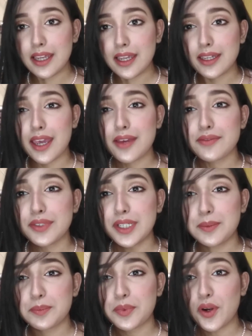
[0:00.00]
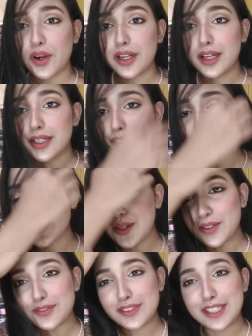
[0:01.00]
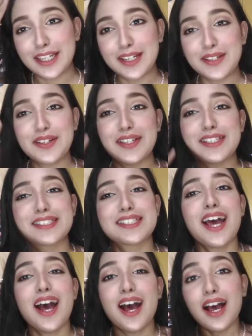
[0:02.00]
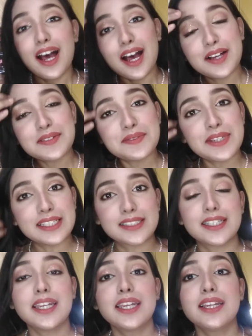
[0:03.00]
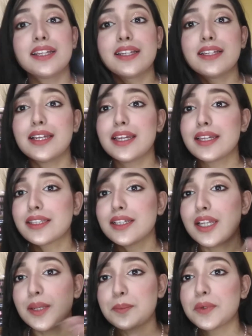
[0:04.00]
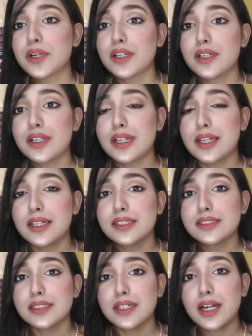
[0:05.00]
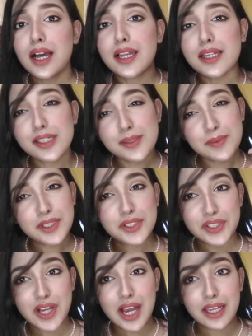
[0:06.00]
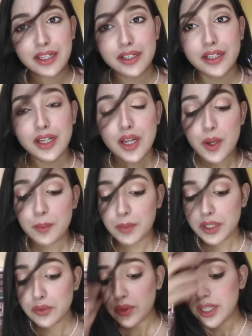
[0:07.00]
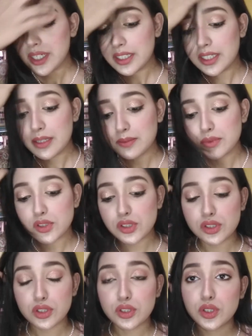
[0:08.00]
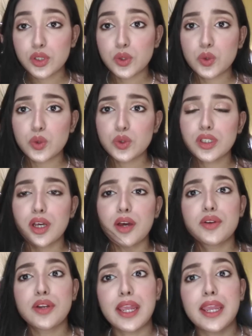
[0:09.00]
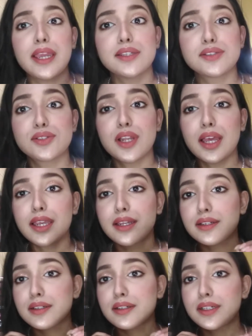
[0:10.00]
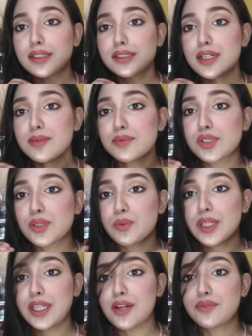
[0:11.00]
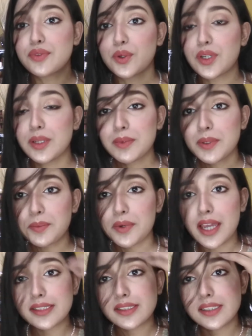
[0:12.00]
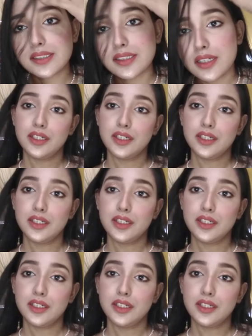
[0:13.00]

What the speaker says: Like every product of there is amazing. Like the lip color is a little bit drier, but when it comes to the range, like it comes in very affordable prices.